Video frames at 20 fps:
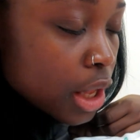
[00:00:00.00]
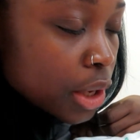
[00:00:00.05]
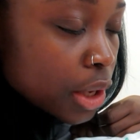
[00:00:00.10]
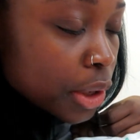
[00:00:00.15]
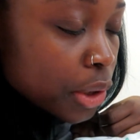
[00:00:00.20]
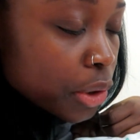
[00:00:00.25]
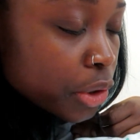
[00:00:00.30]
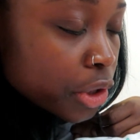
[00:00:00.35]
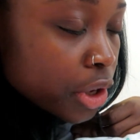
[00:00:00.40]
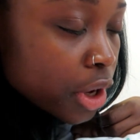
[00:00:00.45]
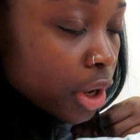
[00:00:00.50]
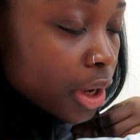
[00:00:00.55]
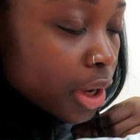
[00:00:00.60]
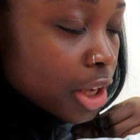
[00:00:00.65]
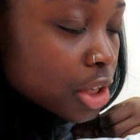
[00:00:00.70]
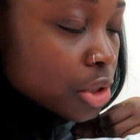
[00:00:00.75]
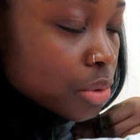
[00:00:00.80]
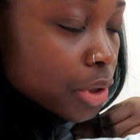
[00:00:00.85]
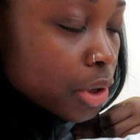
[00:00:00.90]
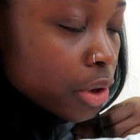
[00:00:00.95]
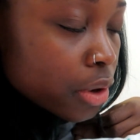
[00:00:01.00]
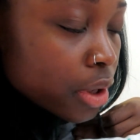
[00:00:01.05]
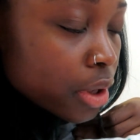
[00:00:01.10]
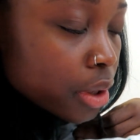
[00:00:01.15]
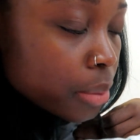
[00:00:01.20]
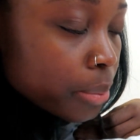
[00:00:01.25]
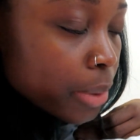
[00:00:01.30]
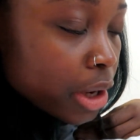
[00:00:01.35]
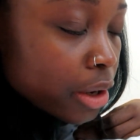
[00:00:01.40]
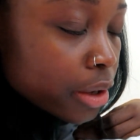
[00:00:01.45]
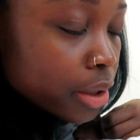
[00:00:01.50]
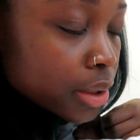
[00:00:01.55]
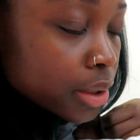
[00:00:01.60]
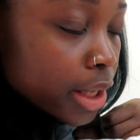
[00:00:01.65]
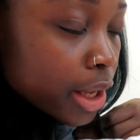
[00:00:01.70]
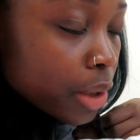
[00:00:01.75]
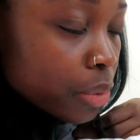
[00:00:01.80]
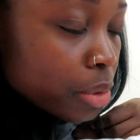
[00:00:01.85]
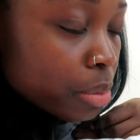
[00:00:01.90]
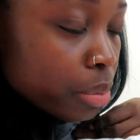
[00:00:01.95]
Lord God, as we go on about our
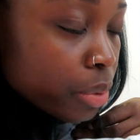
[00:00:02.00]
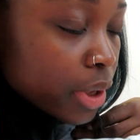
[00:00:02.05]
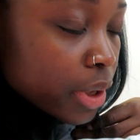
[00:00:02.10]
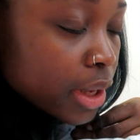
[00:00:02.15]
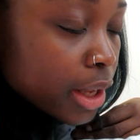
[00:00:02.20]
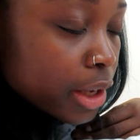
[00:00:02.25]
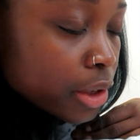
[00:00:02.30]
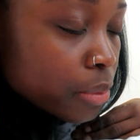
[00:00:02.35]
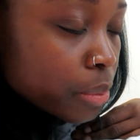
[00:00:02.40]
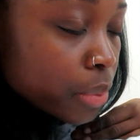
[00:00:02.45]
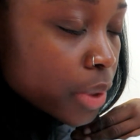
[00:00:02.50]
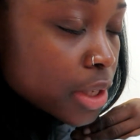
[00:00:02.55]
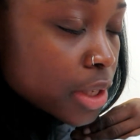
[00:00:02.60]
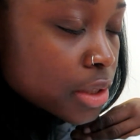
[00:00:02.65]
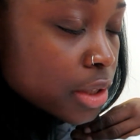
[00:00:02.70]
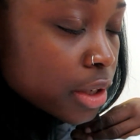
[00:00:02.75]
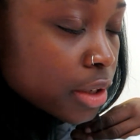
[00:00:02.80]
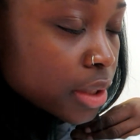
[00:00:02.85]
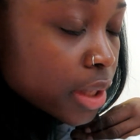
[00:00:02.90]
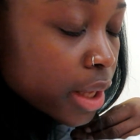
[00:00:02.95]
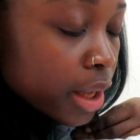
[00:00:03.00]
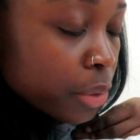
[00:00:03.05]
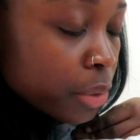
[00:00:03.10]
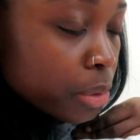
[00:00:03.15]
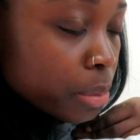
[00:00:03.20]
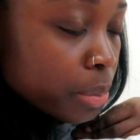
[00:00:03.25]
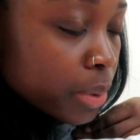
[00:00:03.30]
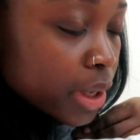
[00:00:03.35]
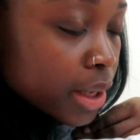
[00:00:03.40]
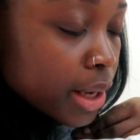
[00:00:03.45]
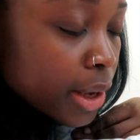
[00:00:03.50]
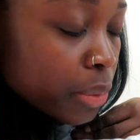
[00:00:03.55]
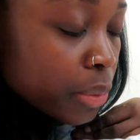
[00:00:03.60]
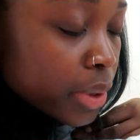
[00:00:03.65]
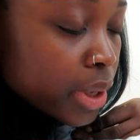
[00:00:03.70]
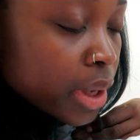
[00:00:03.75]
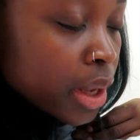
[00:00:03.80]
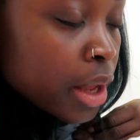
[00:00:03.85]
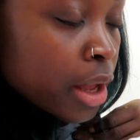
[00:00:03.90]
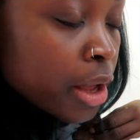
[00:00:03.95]
day, we pray that you bless our day. We pray that
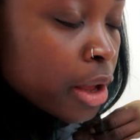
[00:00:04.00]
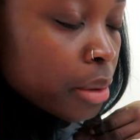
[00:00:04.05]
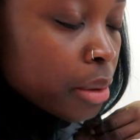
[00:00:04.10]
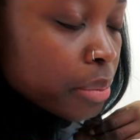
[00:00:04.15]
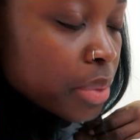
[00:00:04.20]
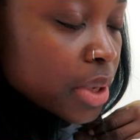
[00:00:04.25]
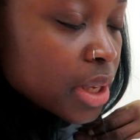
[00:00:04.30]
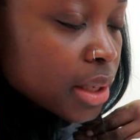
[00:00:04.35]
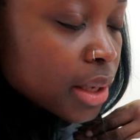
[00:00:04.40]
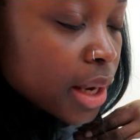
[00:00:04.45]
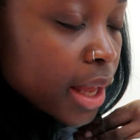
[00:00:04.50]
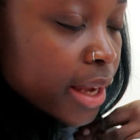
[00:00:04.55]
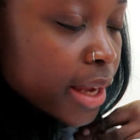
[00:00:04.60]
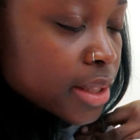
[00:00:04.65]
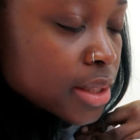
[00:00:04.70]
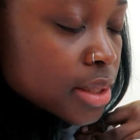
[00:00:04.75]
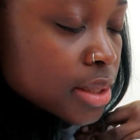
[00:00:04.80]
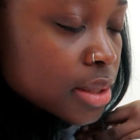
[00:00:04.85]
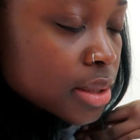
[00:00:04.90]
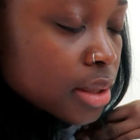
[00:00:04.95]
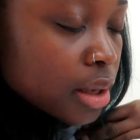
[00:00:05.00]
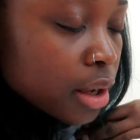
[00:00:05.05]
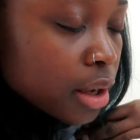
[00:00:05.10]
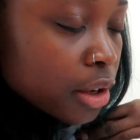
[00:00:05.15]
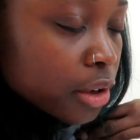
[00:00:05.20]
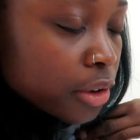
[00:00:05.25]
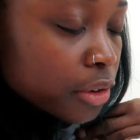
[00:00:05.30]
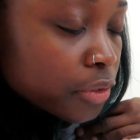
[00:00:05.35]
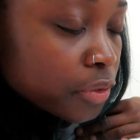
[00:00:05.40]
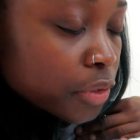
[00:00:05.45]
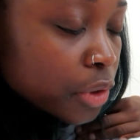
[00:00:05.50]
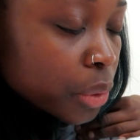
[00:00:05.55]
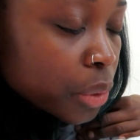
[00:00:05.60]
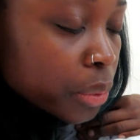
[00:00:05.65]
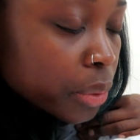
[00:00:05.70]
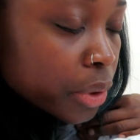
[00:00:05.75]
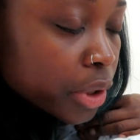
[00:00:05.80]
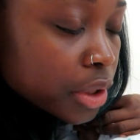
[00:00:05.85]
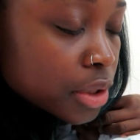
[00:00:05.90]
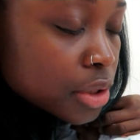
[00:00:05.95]
we be lights of your
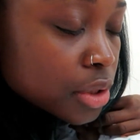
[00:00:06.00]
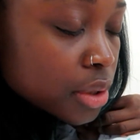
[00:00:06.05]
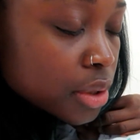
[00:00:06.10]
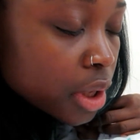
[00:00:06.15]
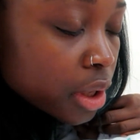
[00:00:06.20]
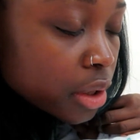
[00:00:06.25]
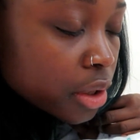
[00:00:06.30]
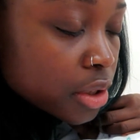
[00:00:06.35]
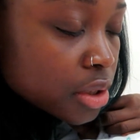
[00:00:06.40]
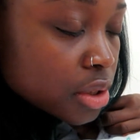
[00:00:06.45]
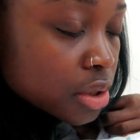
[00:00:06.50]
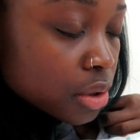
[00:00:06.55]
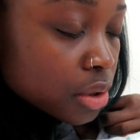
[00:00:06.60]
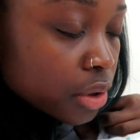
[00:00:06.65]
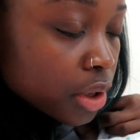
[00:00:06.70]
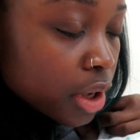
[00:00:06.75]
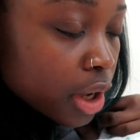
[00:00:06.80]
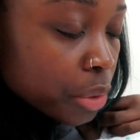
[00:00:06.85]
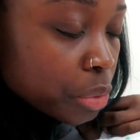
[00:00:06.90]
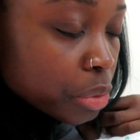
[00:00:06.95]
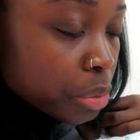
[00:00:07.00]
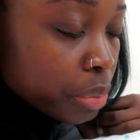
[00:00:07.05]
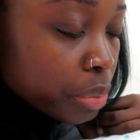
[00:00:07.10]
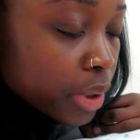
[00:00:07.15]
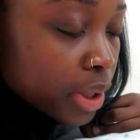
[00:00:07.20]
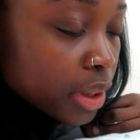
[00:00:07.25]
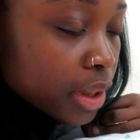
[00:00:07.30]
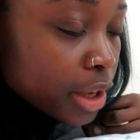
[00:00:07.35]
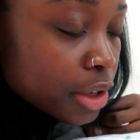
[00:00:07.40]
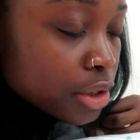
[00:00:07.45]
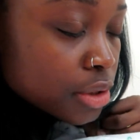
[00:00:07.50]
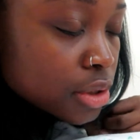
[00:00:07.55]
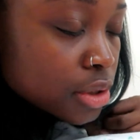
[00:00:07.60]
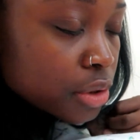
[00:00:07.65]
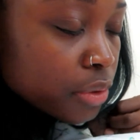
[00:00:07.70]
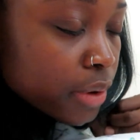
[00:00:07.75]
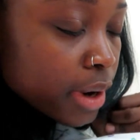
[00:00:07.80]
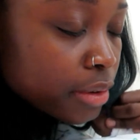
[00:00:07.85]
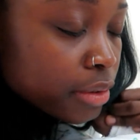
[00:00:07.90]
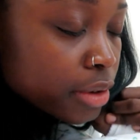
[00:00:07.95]
word to others, Lord God. We pray that you
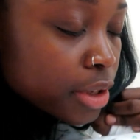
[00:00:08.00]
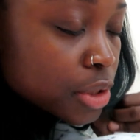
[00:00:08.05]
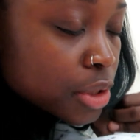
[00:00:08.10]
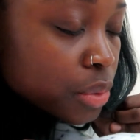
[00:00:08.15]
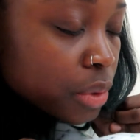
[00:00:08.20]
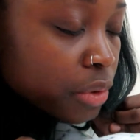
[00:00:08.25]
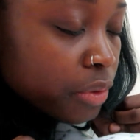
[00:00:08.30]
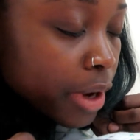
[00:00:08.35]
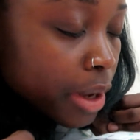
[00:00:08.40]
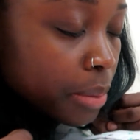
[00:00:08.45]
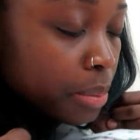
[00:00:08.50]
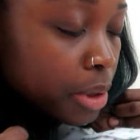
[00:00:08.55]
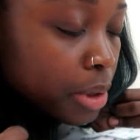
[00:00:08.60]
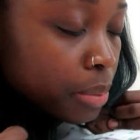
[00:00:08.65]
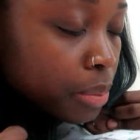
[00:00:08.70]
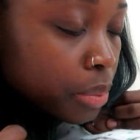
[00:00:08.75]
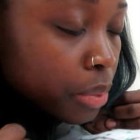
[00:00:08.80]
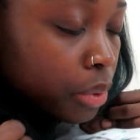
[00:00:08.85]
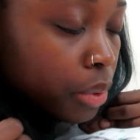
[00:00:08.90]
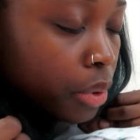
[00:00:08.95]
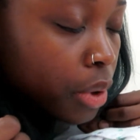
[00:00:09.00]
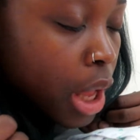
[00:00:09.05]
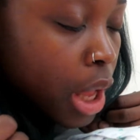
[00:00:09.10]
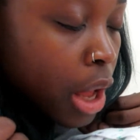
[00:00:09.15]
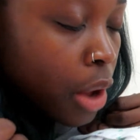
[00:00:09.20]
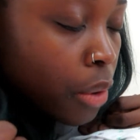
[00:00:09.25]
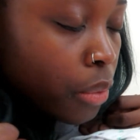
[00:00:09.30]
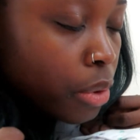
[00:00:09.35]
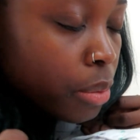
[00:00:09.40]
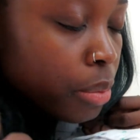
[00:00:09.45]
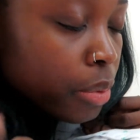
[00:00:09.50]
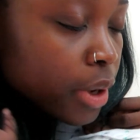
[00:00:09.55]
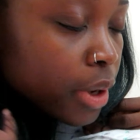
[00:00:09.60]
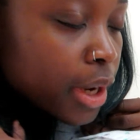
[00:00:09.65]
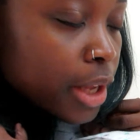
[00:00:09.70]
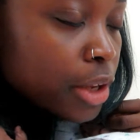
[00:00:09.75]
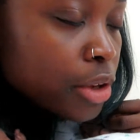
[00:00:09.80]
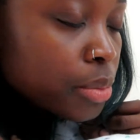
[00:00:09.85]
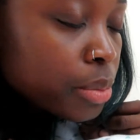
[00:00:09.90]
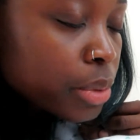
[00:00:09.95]
surround us with right people. We pray
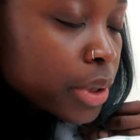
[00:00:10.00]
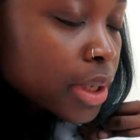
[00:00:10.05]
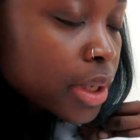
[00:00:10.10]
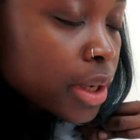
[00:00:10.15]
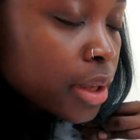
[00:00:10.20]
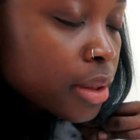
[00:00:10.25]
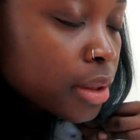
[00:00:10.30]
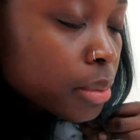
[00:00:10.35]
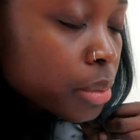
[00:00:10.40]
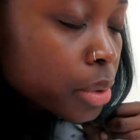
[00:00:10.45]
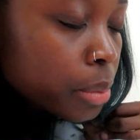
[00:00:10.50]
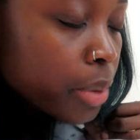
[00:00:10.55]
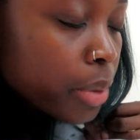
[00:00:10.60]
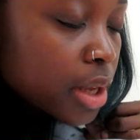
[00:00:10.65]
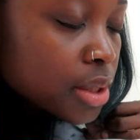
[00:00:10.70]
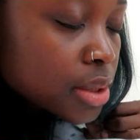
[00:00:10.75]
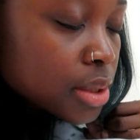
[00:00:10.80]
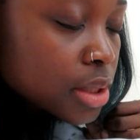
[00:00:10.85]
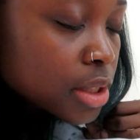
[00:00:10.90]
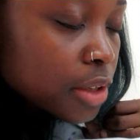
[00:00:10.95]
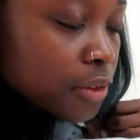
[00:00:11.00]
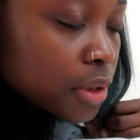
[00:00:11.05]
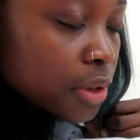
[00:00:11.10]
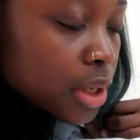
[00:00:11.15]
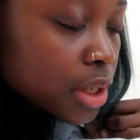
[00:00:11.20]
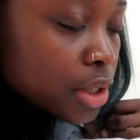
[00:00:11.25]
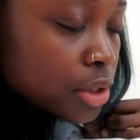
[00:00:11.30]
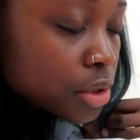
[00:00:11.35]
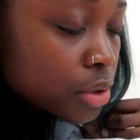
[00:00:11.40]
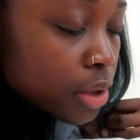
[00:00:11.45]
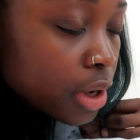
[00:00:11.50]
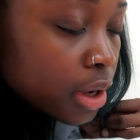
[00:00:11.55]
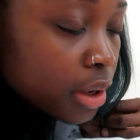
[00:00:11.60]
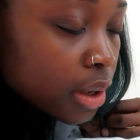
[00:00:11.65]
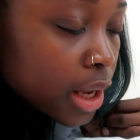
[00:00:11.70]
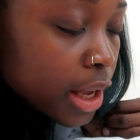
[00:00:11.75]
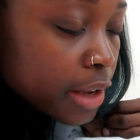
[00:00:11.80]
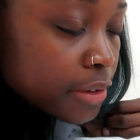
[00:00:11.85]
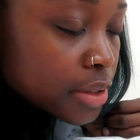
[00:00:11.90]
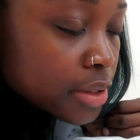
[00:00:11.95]
that you bring nothing but positivity into our
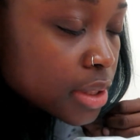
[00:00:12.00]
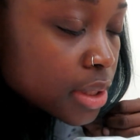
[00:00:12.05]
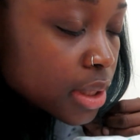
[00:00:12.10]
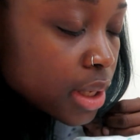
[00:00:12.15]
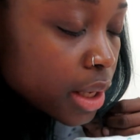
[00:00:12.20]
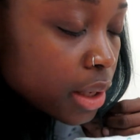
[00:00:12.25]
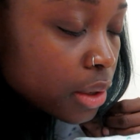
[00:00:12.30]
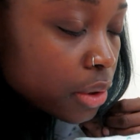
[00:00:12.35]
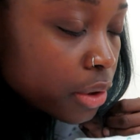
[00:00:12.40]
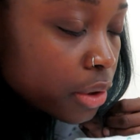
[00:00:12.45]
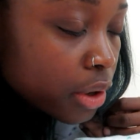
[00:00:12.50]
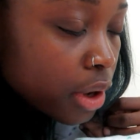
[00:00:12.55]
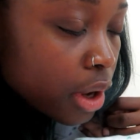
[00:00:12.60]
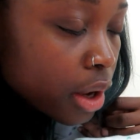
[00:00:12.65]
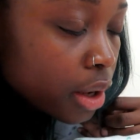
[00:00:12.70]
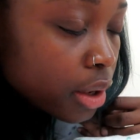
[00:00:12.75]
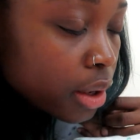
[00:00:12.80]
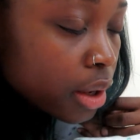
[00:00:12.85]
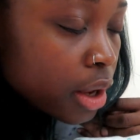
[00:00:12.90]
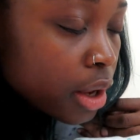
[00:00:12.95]
lives today, Lord God.